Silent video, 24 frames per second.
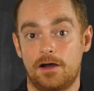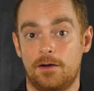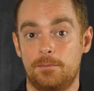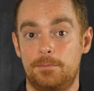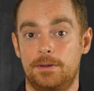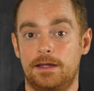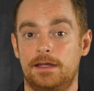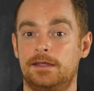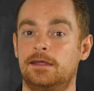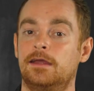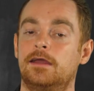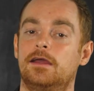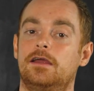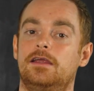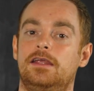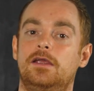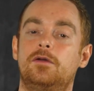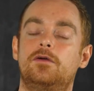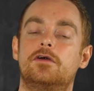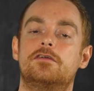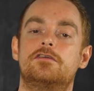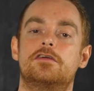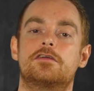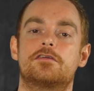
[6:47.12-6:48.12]
copy,
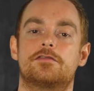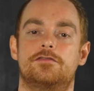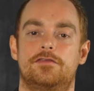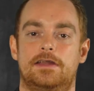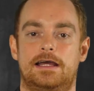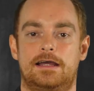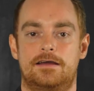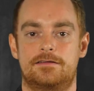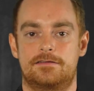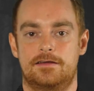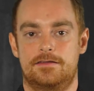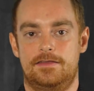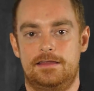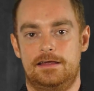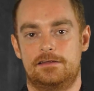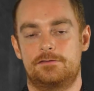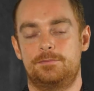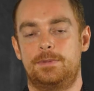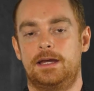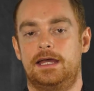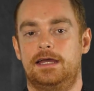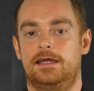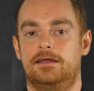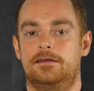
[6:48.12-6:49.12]
you could just flick to
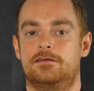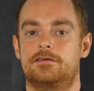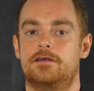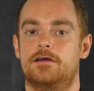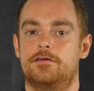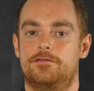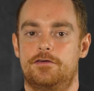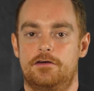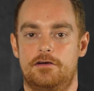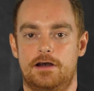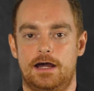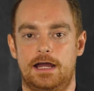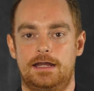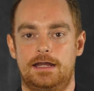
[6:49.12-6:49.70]
this page for